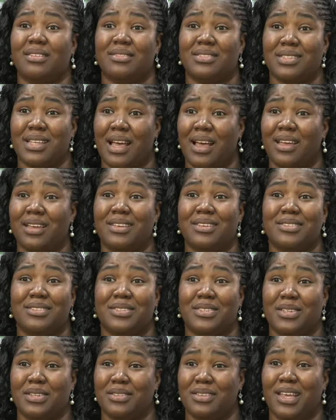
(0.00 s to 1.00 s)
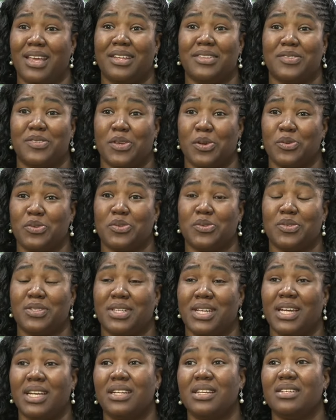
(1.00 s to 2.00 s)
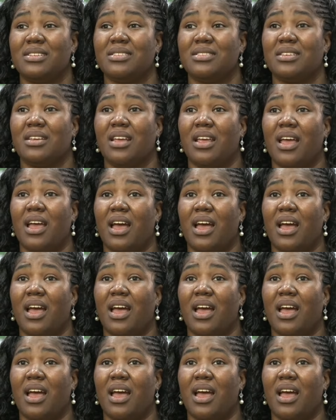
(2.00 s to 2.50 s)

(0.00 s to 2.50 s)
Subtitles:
and science and social studies.